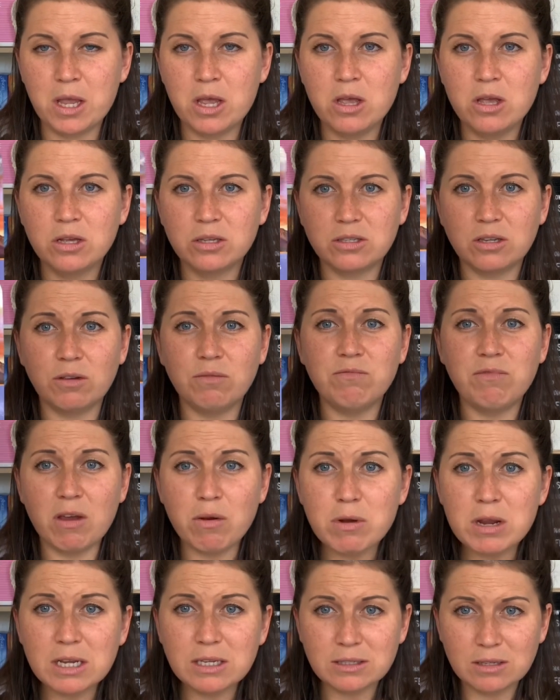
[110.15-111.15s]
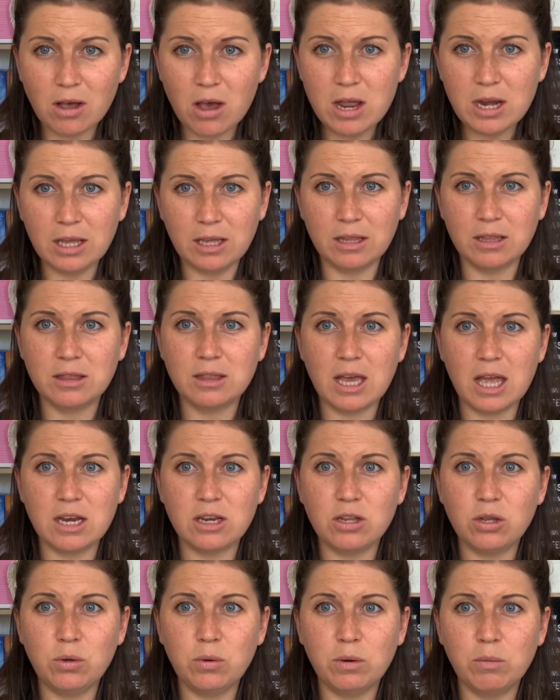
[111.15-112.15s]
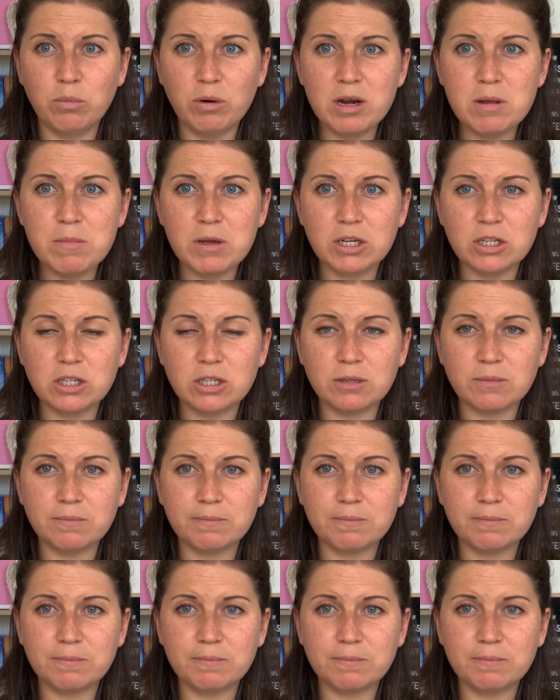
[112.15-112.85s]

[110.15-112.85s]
So very exciting that you are pretty much,